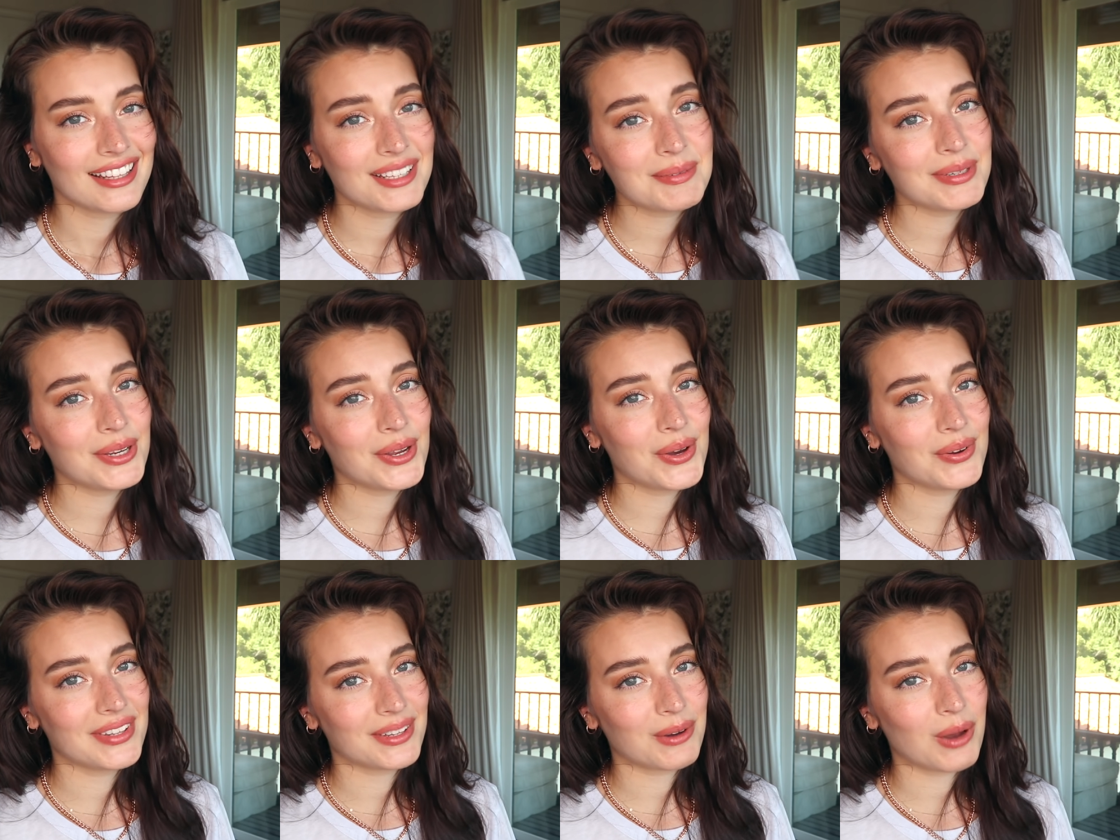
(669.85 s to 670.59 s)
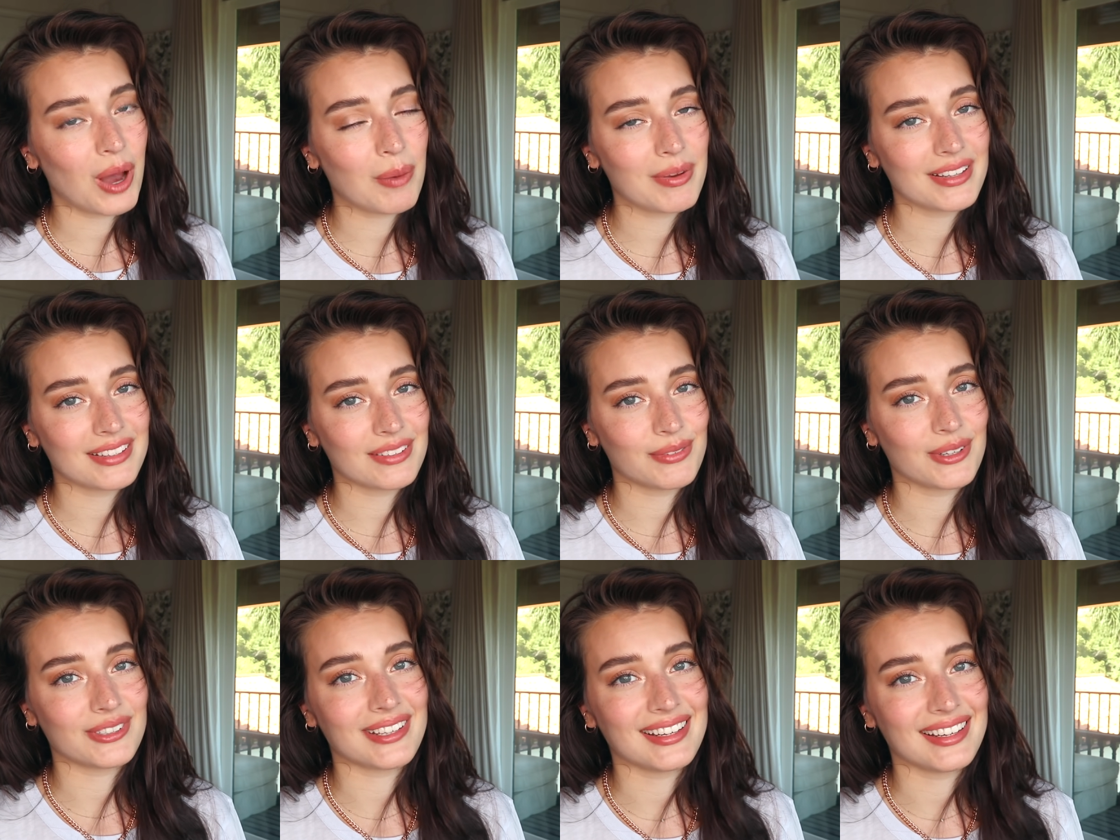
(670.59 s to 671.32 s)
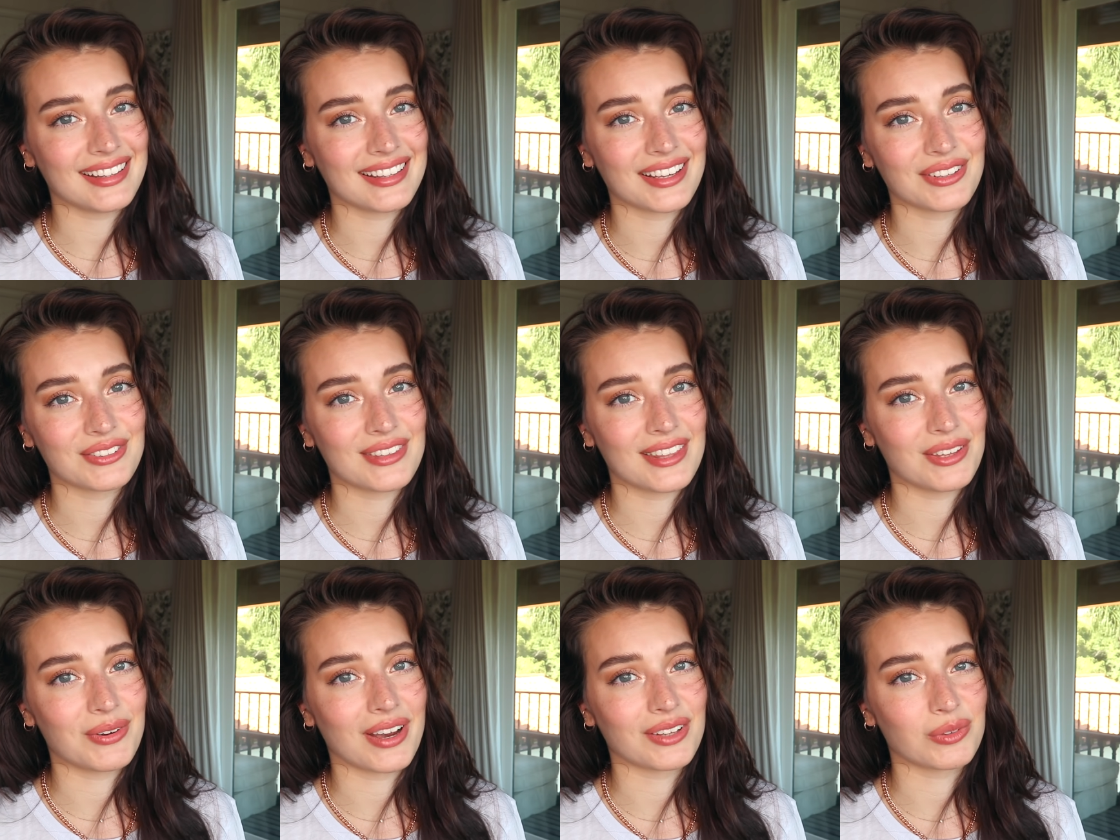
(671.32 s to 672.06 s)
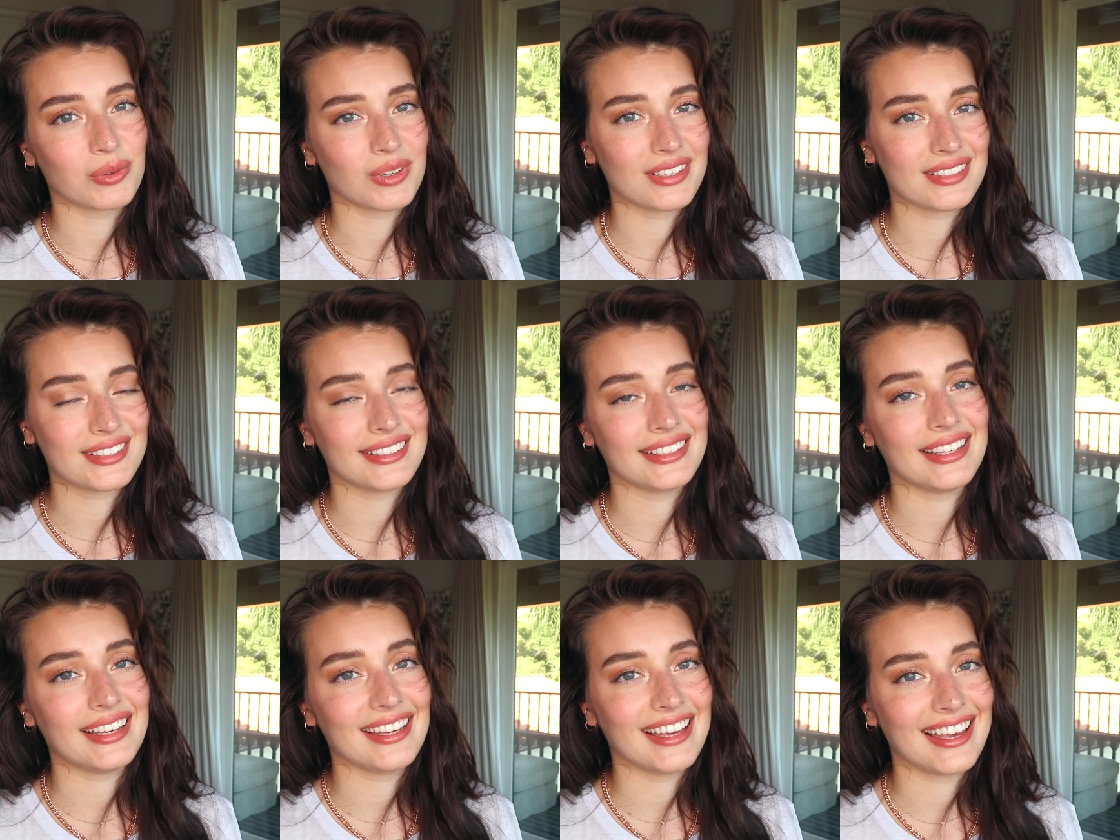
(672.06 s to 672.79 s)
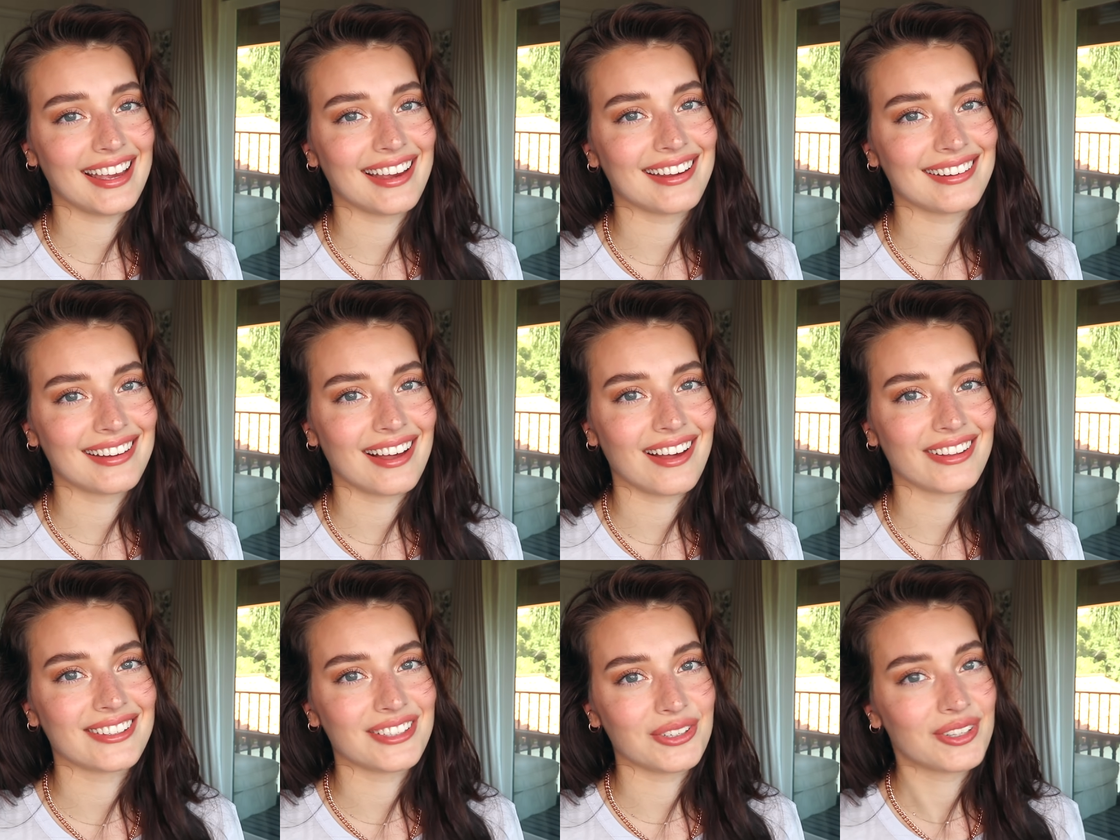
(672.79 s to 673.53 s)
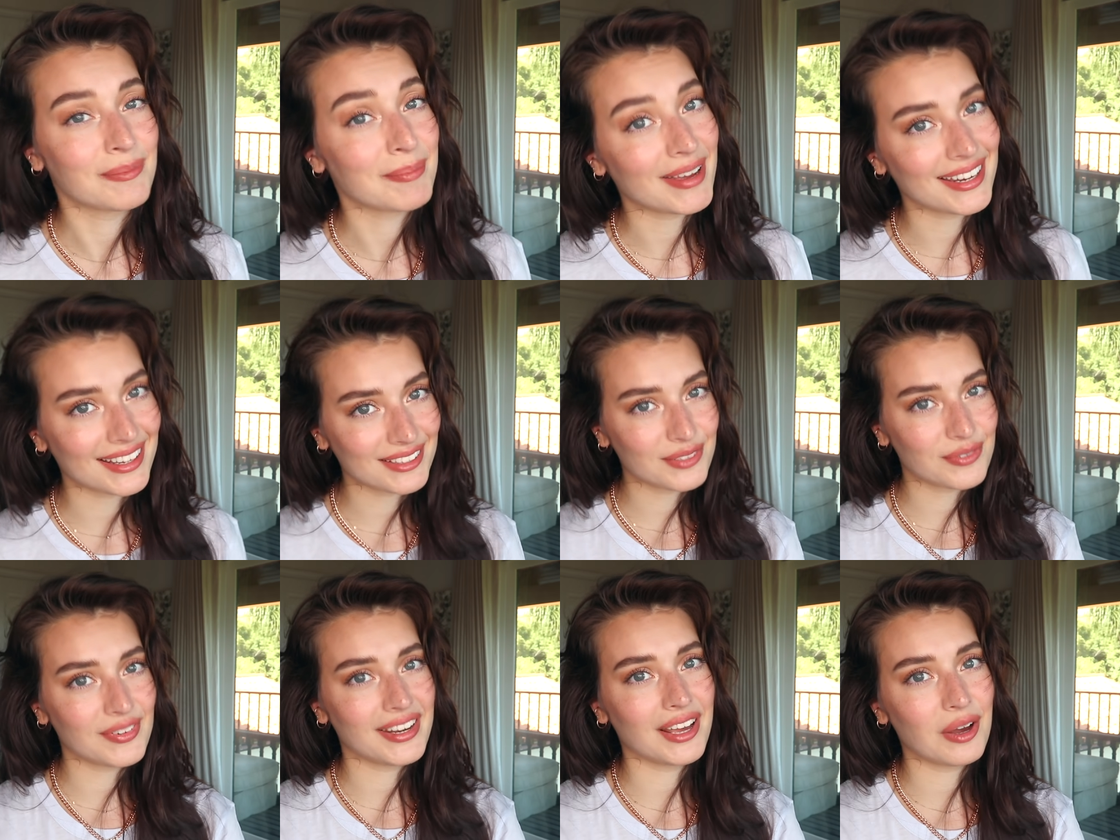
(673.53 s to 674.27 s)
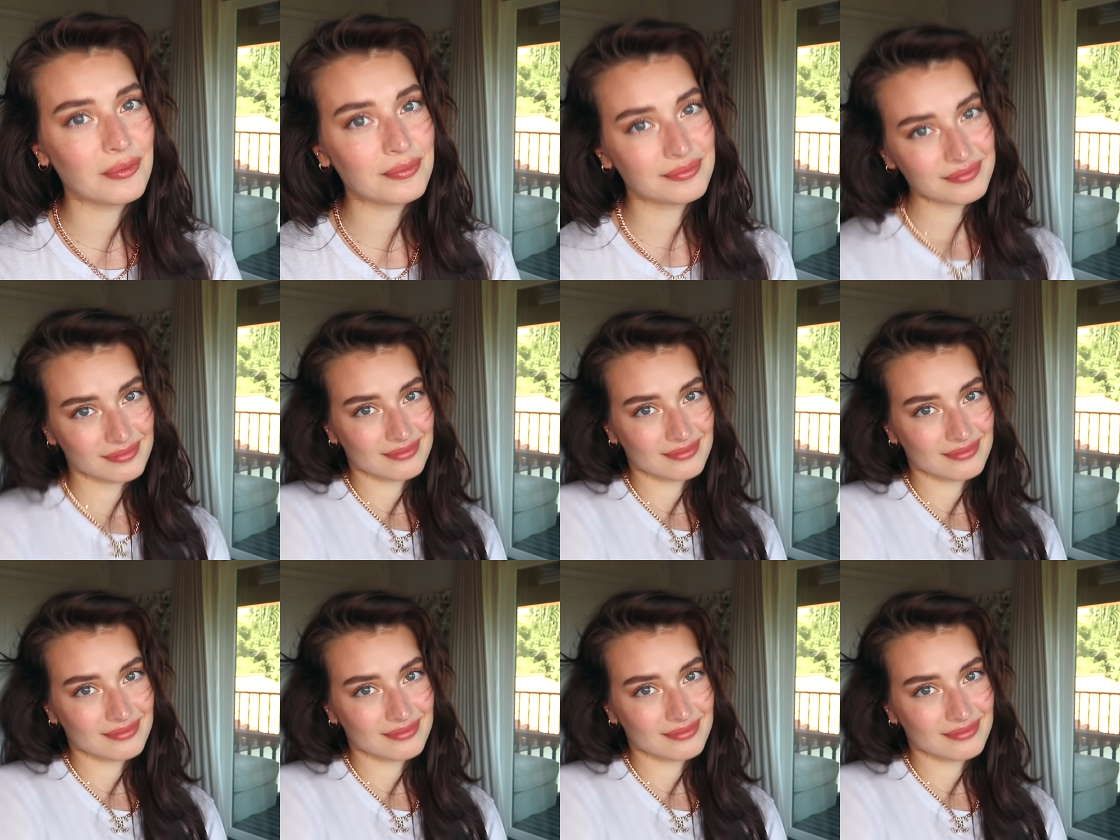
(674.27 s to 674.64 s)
Let me know in the comments if there's anything else that you guys want to see, and I'll see you in my next video.